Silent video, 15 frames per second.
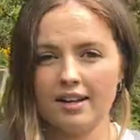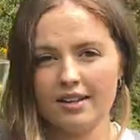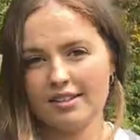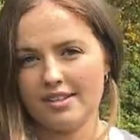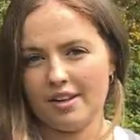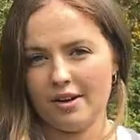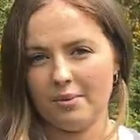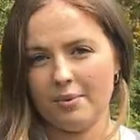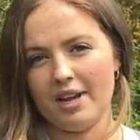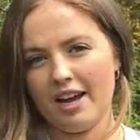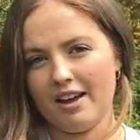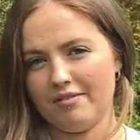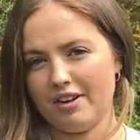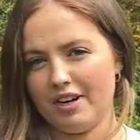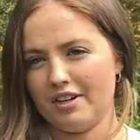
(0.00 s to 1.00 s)
So we
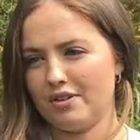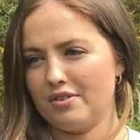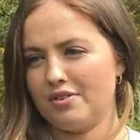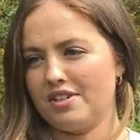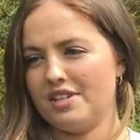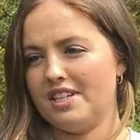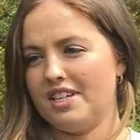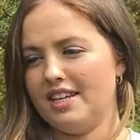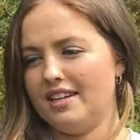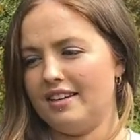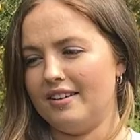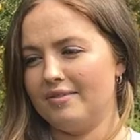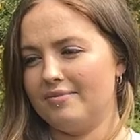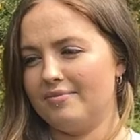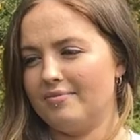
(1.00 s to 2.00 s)
have our gorse tea.
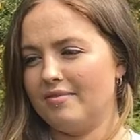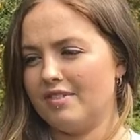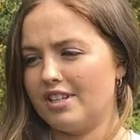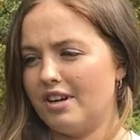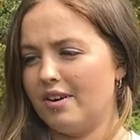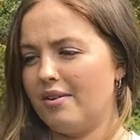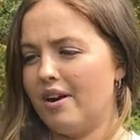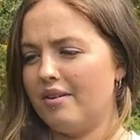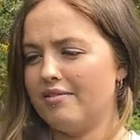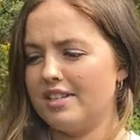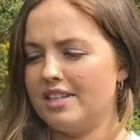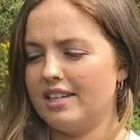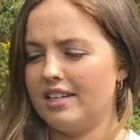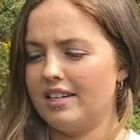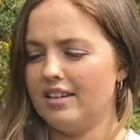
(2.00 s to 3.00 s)
So
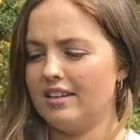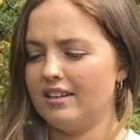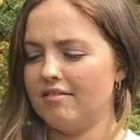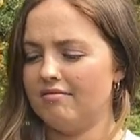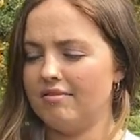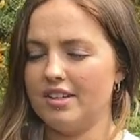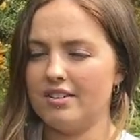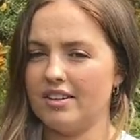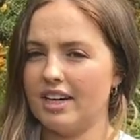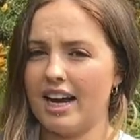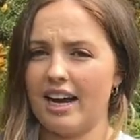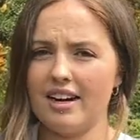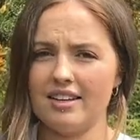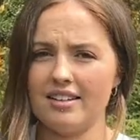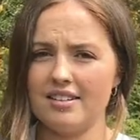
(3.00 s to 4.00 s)
obviously you can
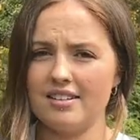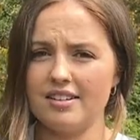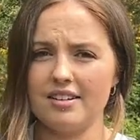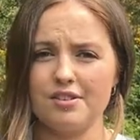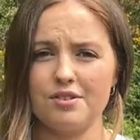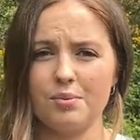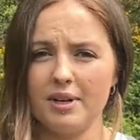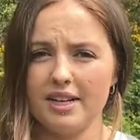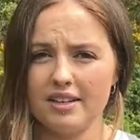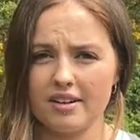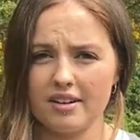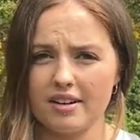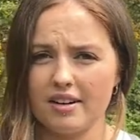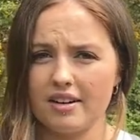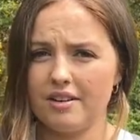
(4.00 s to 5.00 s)
add a
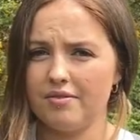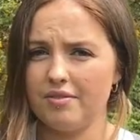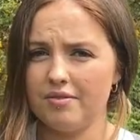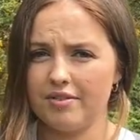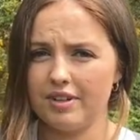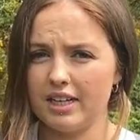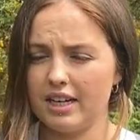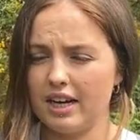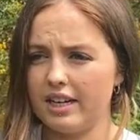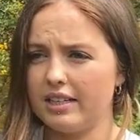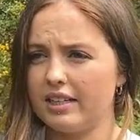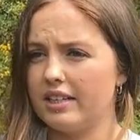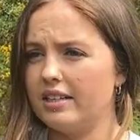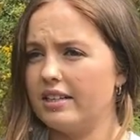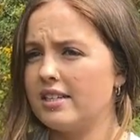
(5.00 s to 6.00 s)
sweetener if you feel like
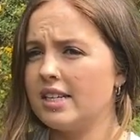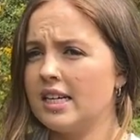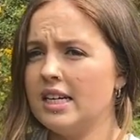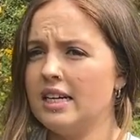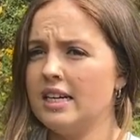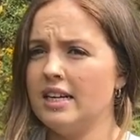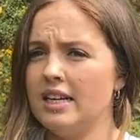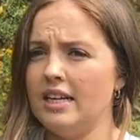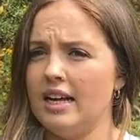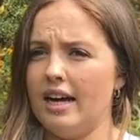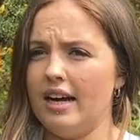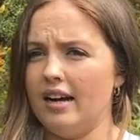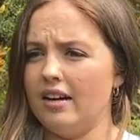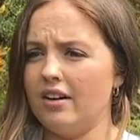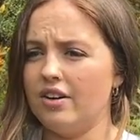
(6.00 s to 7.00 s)
it,
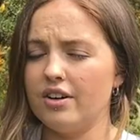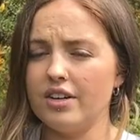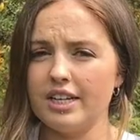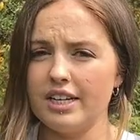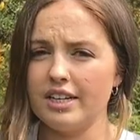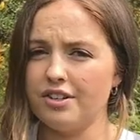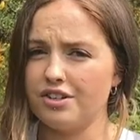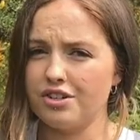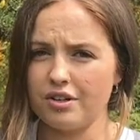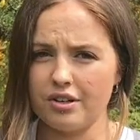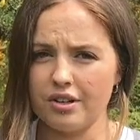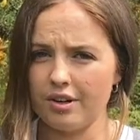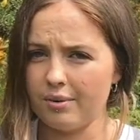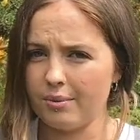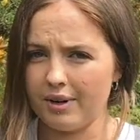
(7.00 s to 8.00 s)
honey,
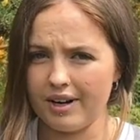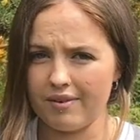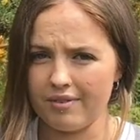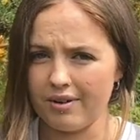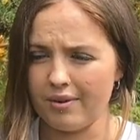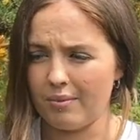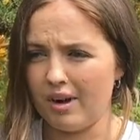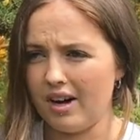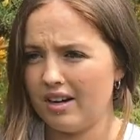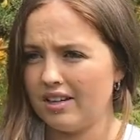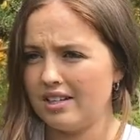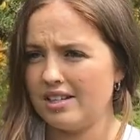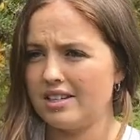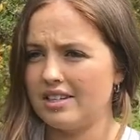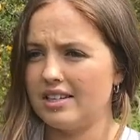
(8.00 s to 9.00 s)
sugar, whatever you
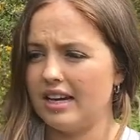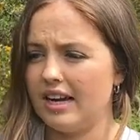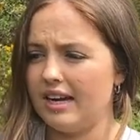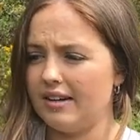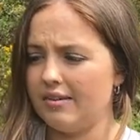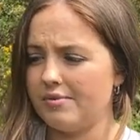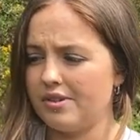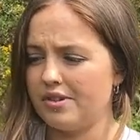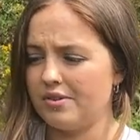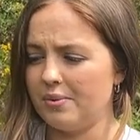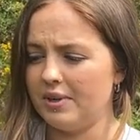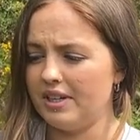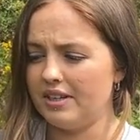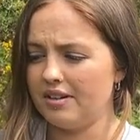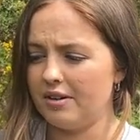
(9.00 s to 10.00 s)
want, to
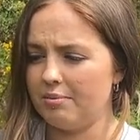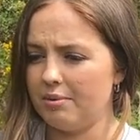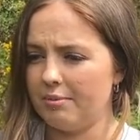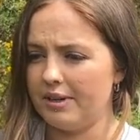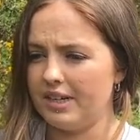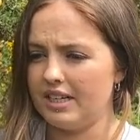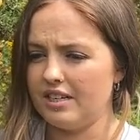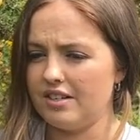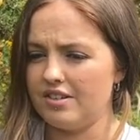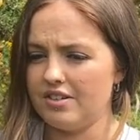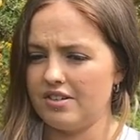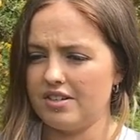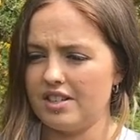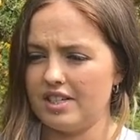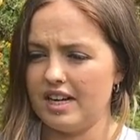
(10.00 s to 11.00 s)
sweeten it up a bit. It
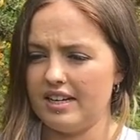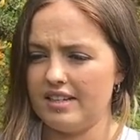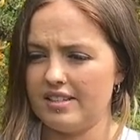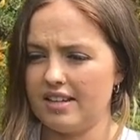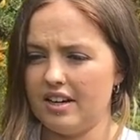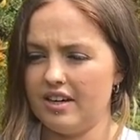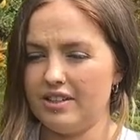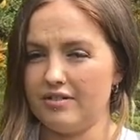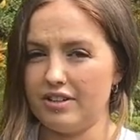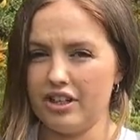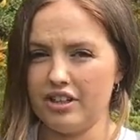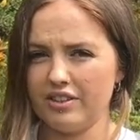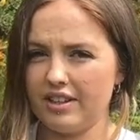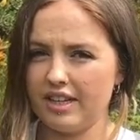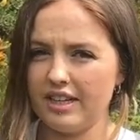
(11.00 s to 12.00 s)
does taste kind of
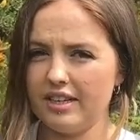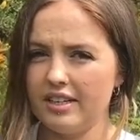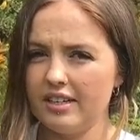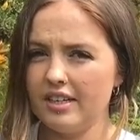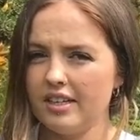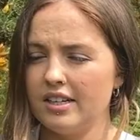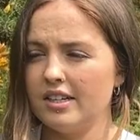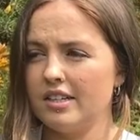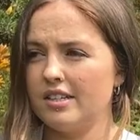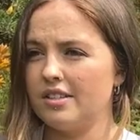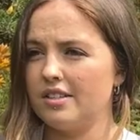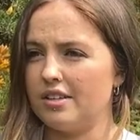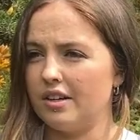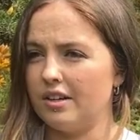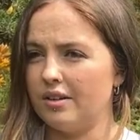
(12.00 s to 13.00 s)
earthy,
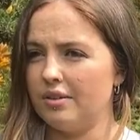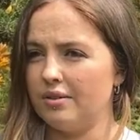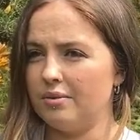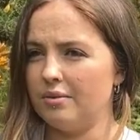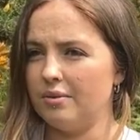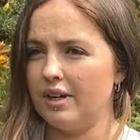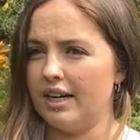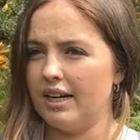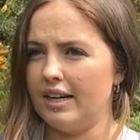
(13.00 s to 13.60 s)
so